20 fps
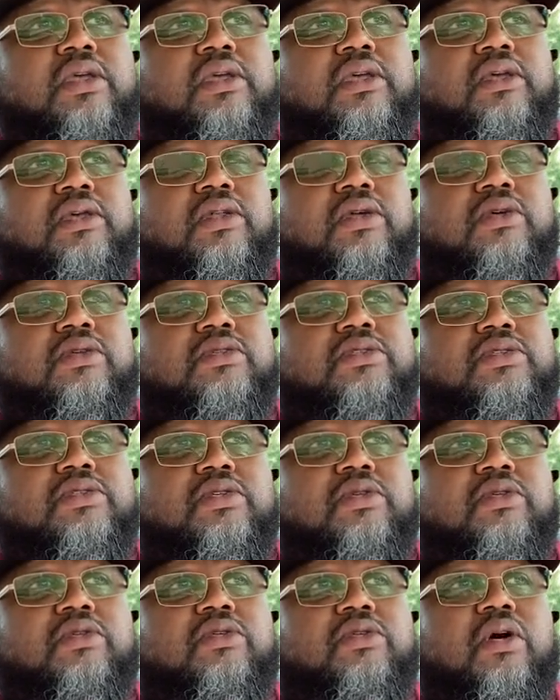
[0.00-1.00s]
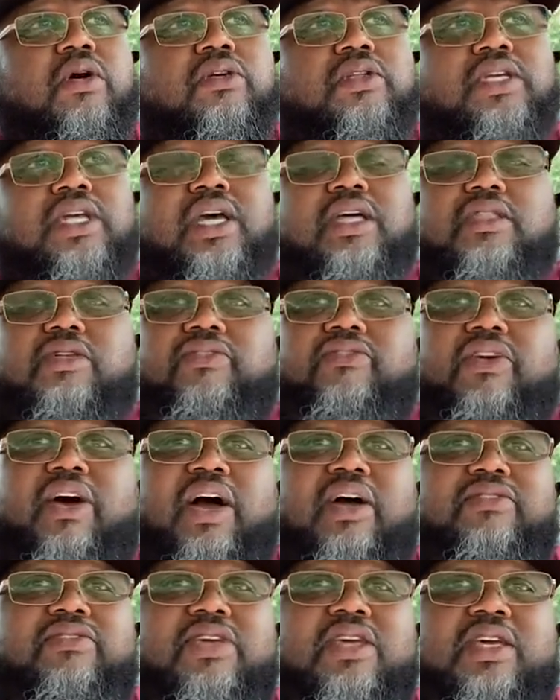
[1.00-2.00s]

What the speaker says: You know, so altogether 5